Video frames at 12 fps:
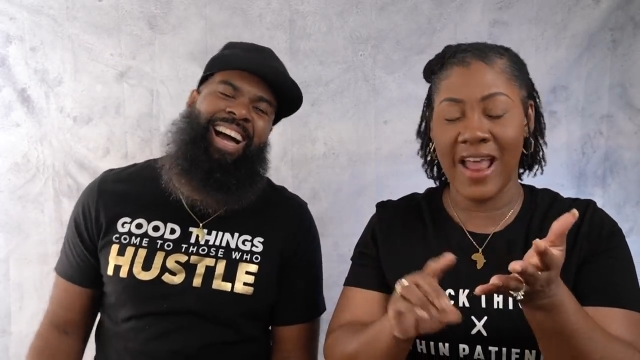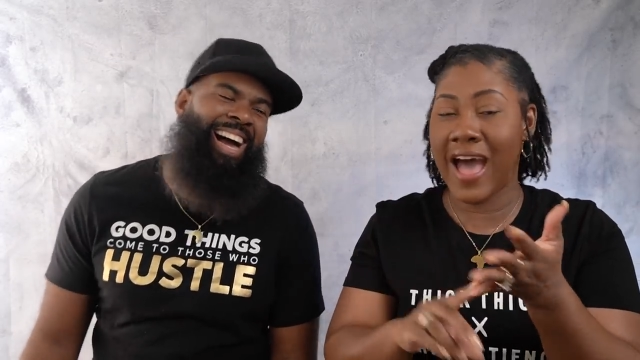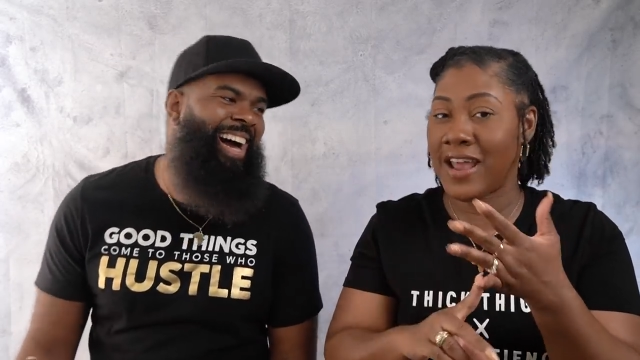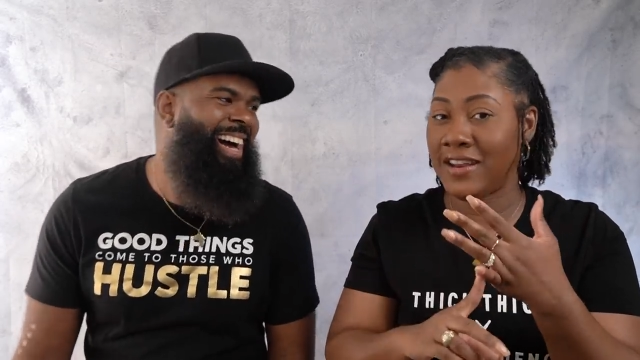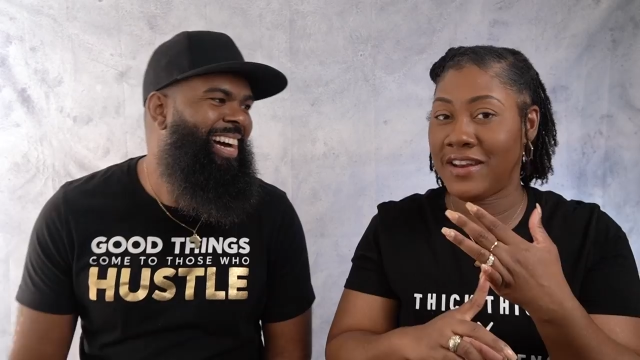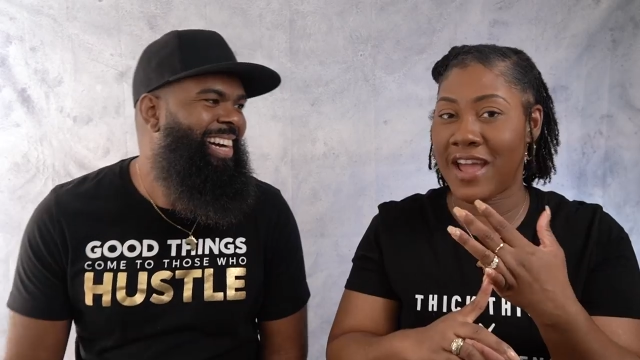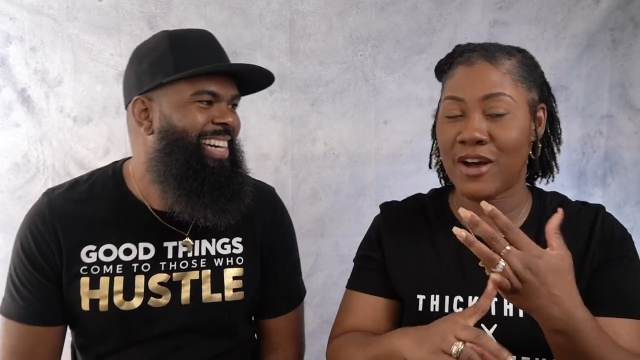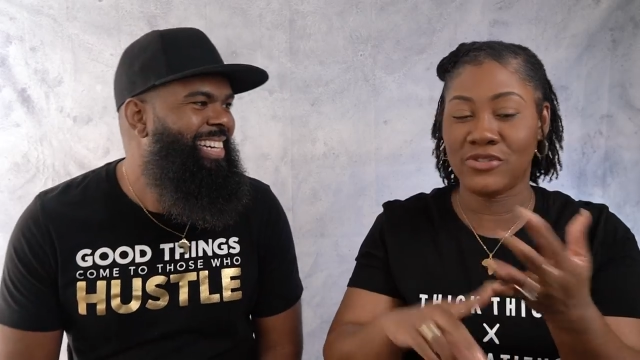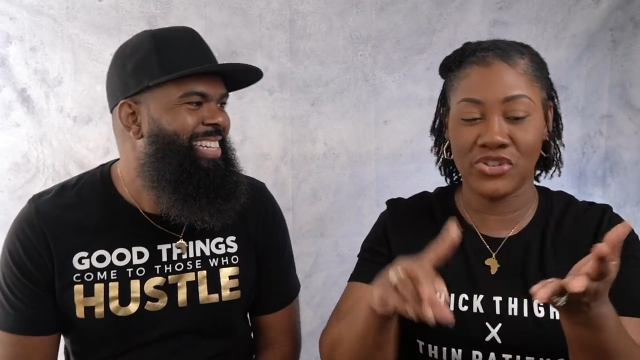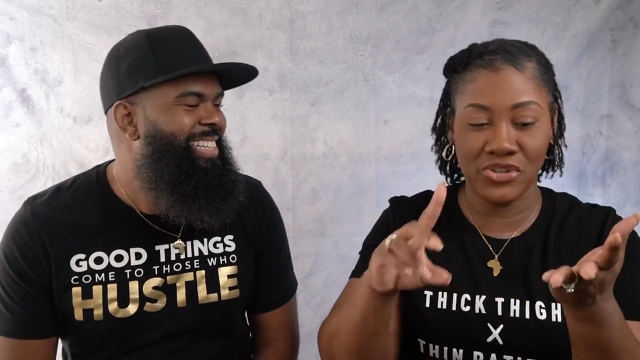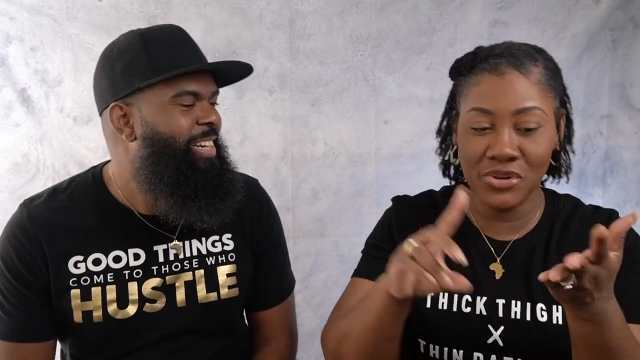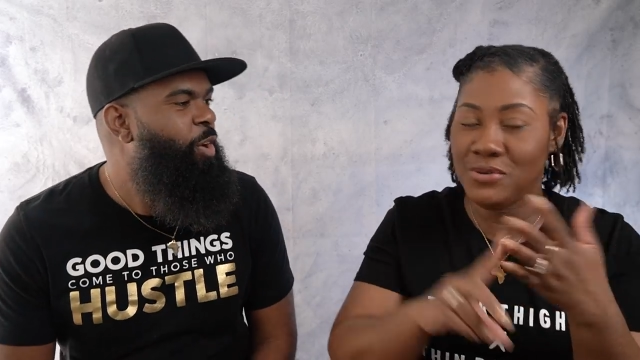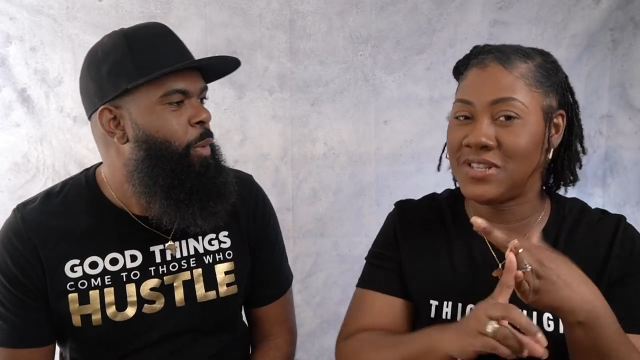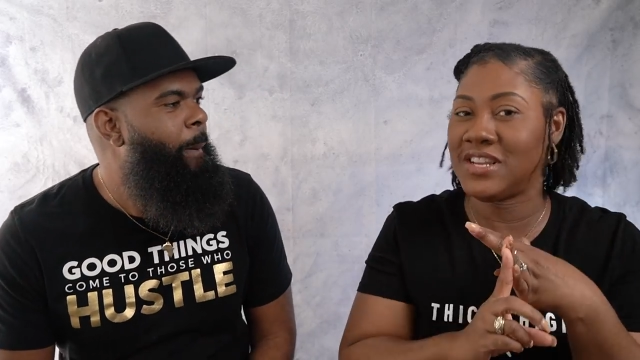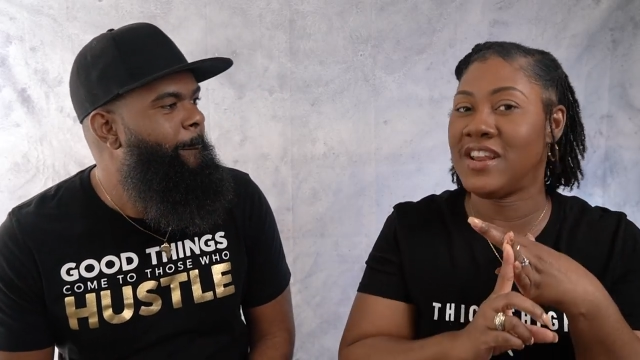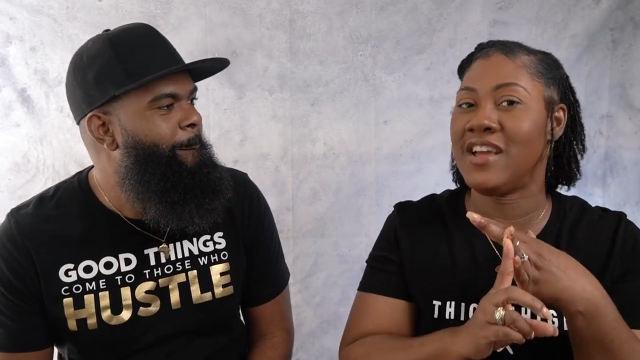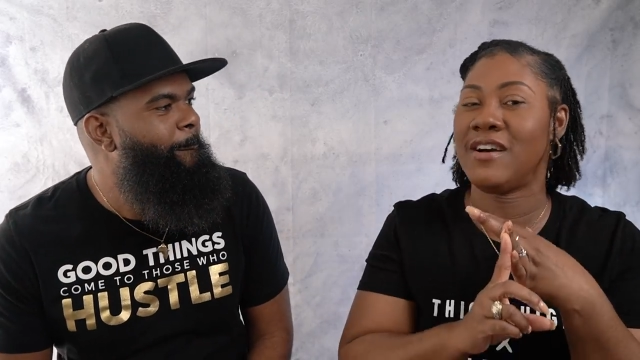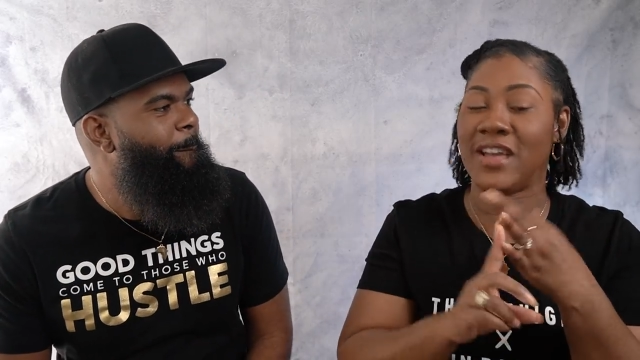Speaker 1: not announced, using
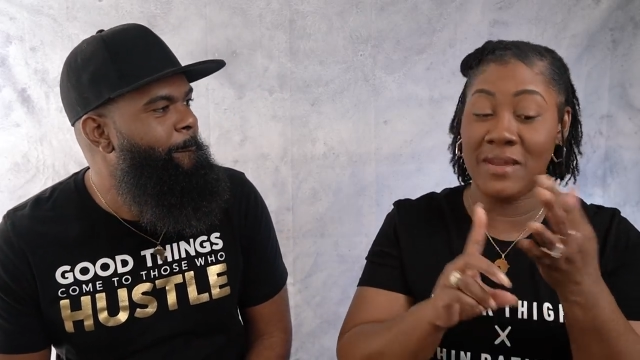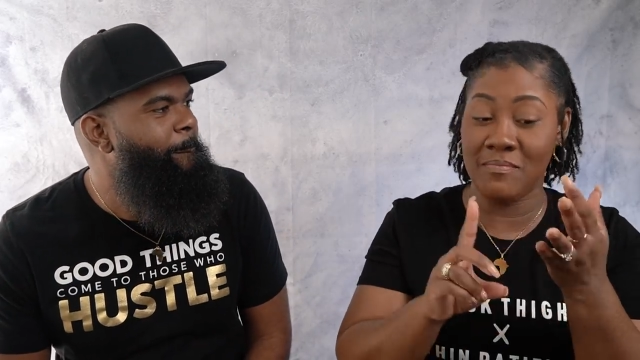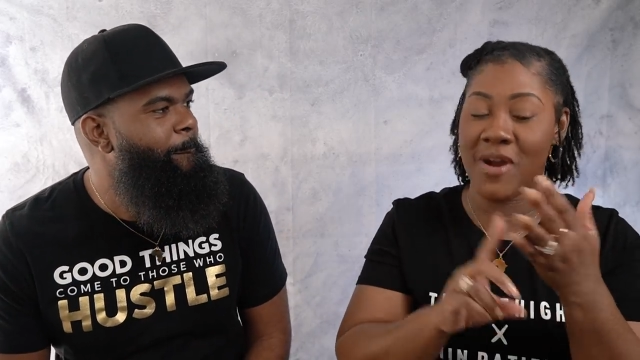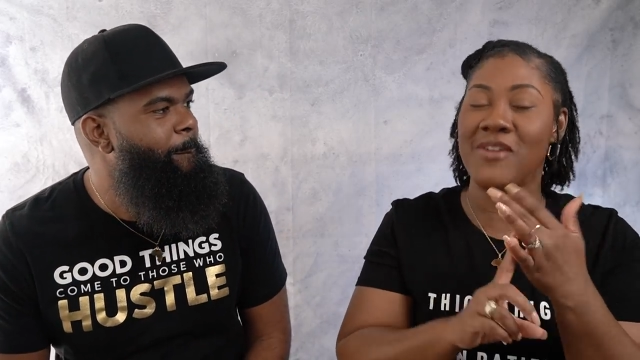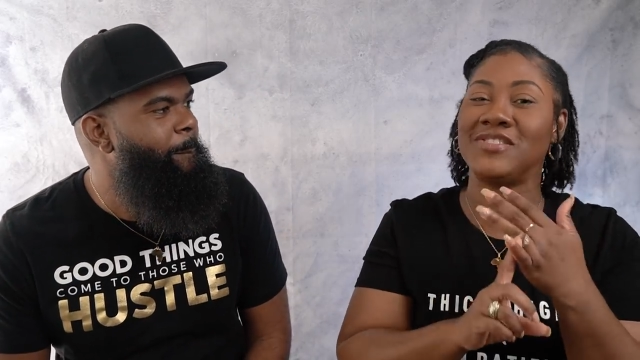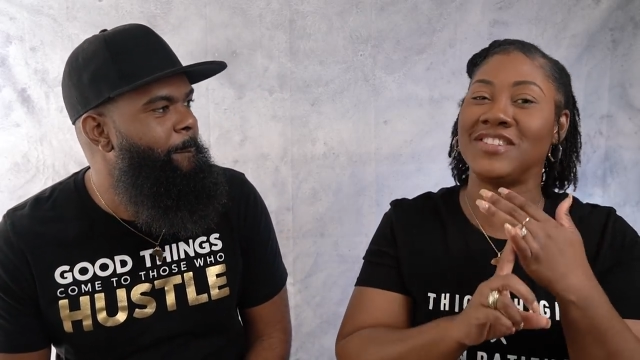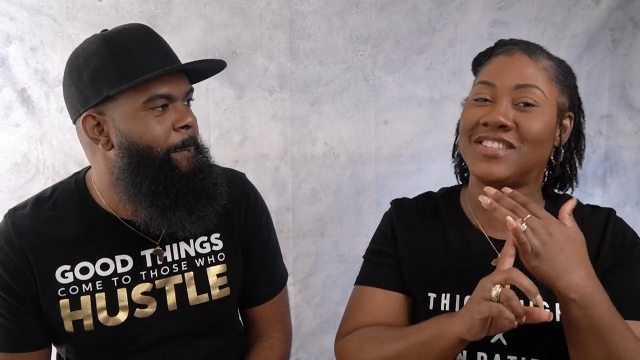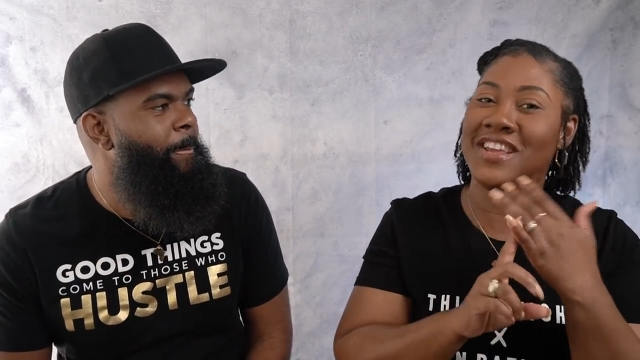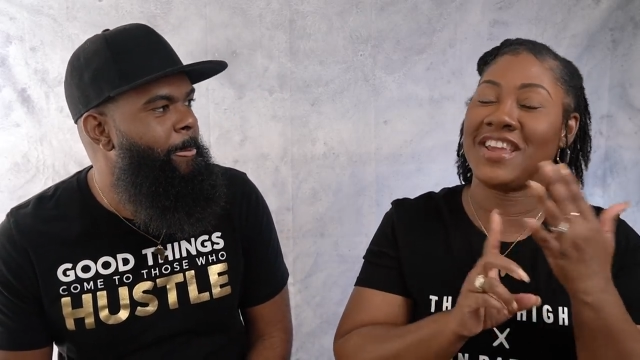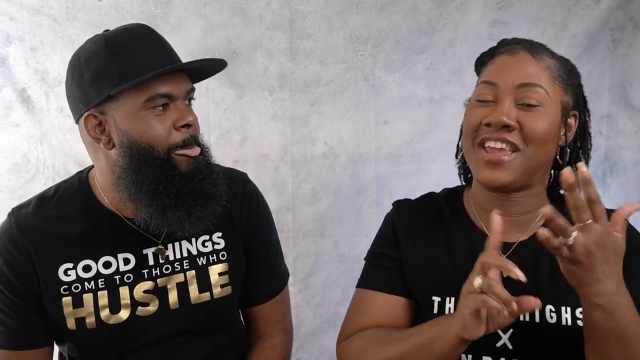their emergency